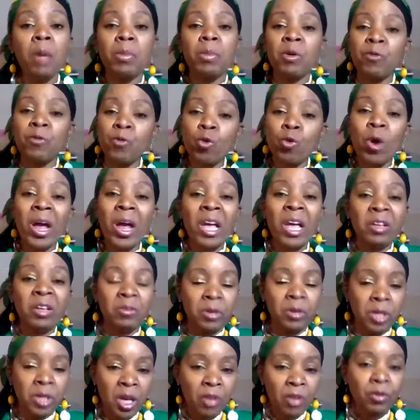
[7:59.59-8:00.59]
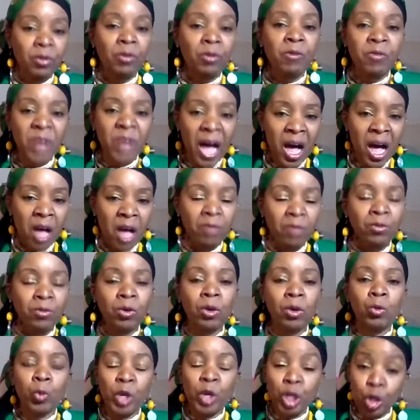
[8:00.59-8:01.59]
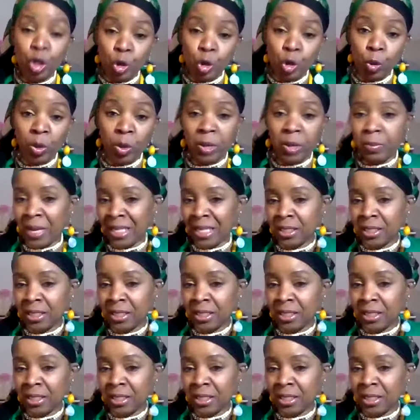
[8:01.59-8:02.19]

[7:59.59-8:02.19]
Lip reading: before another renew it